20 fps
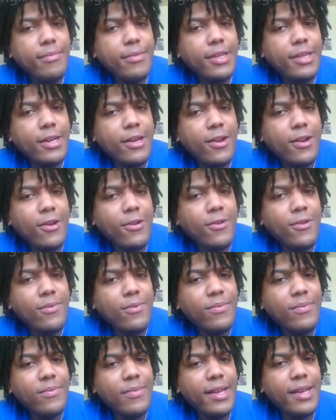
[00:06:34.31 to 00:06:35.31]
You
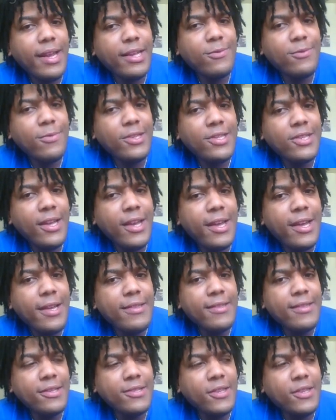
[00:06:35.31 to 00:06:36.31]
know, and as we
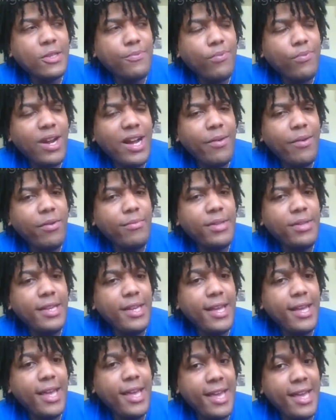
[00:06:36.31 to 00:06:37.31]
said, this is
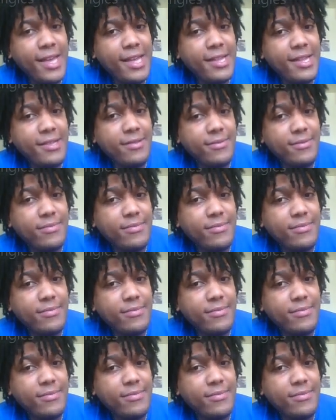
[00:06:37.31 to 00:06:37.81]
probably it